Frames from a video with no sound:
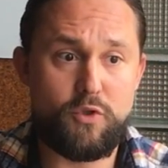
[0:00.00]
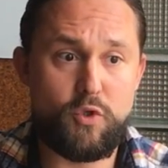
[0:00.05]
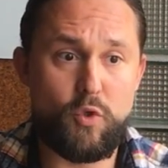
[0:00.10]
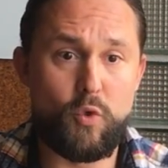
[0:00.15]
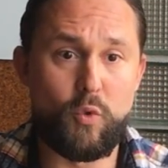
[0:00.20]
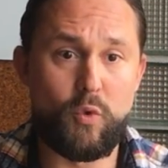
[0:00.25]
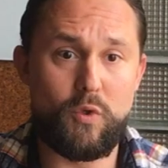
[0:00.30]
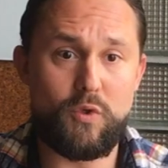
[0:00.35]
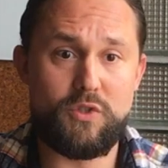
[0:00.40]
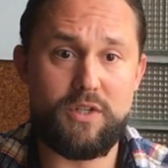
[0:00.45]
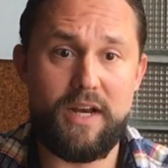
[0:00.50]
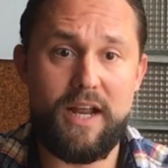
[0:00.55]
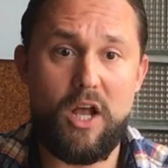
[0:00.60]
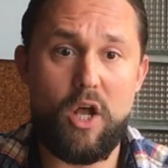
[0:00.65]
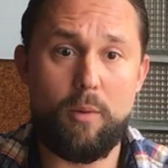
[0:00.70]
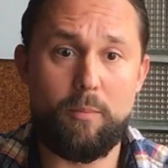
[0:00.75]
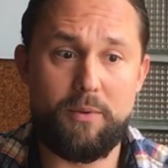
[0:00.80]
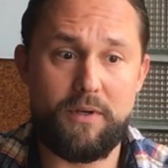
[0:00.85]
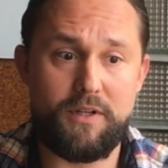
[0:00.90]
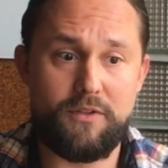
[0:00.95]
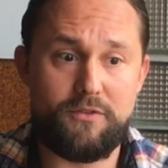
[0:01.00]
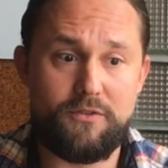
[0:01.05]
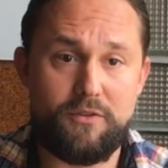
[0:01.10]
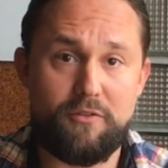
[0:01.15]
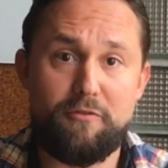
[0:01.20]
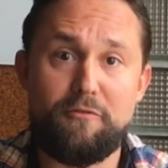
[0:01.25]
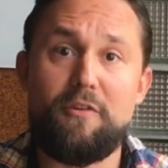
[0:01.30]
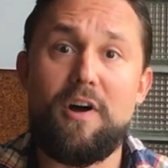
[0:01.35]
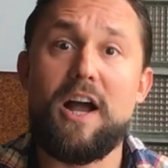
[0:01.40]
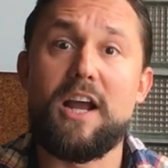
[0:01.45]
tools that help us
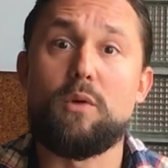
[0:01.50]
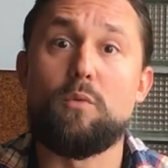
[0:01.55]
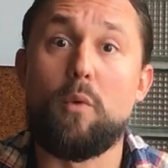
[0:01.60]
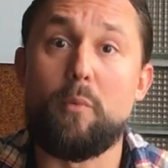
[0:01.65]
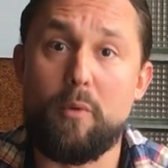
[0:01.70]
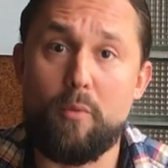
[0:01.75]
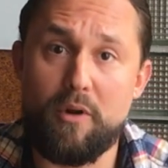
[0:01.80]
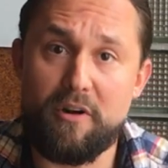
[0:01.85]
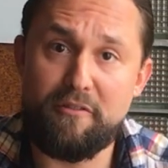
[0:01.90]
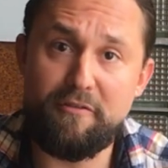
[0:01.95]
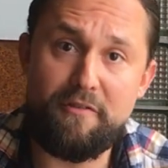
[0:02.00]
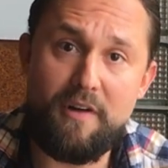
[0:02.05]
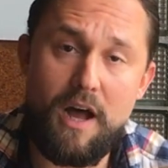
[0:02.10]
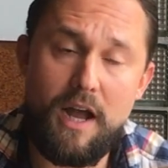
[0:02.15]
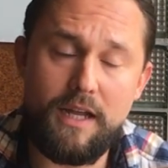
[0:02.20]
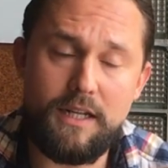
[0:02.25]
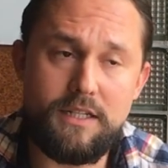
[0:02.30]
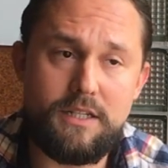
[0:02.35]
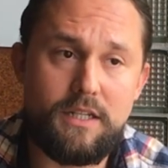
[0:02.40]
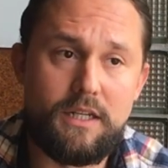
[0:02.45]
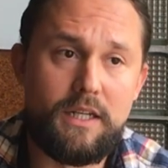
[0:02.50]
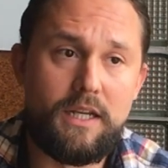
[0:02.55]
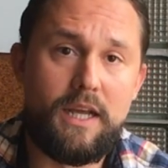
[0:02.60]
find what we want to find.